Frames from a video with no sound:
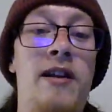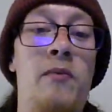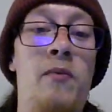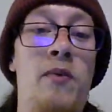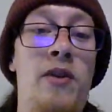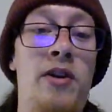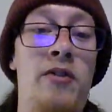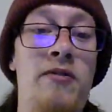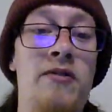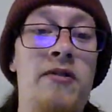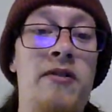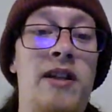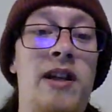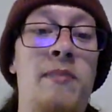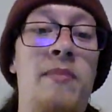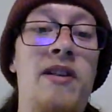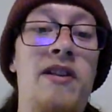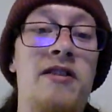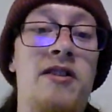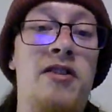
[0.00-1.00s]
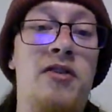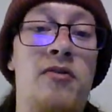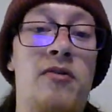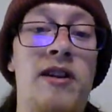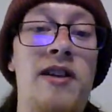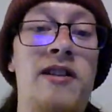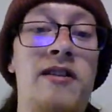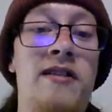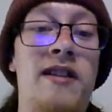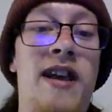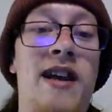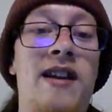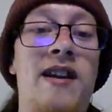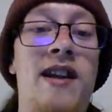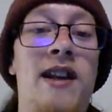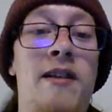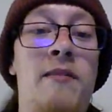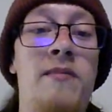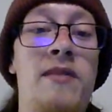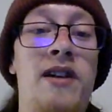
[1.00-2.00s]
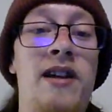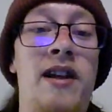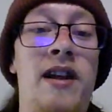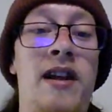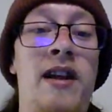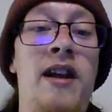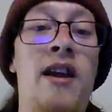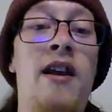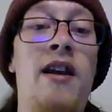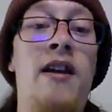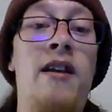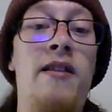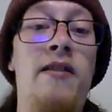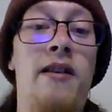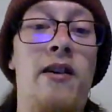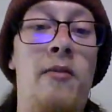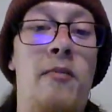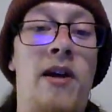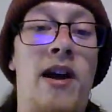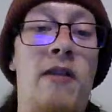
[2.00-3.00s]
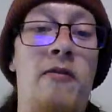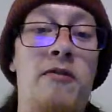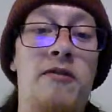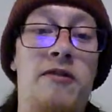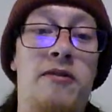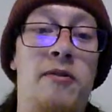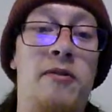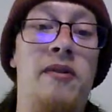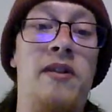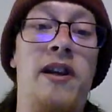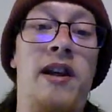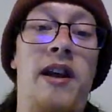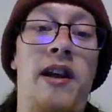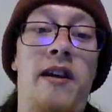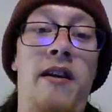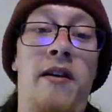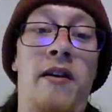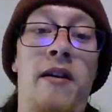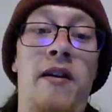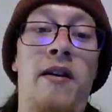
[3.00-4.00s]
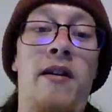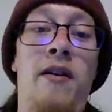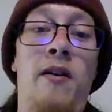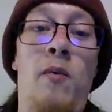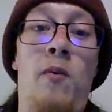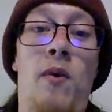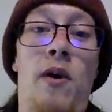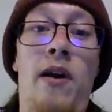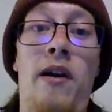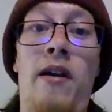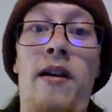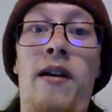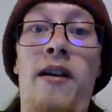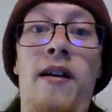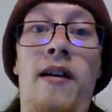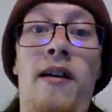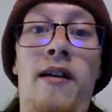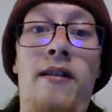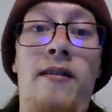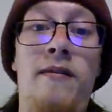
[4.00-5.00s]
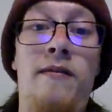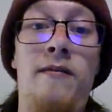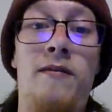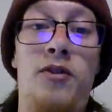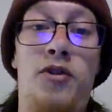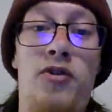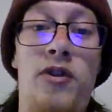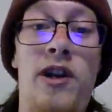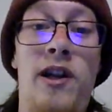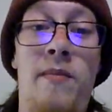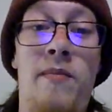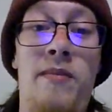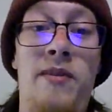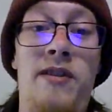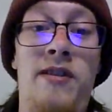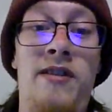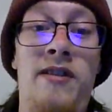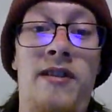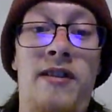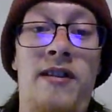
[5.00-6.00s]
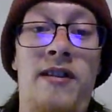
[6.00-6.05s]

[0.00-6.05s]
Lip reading: And when you sleep, it secretes that DMT, thereby resulting in what? Dreams.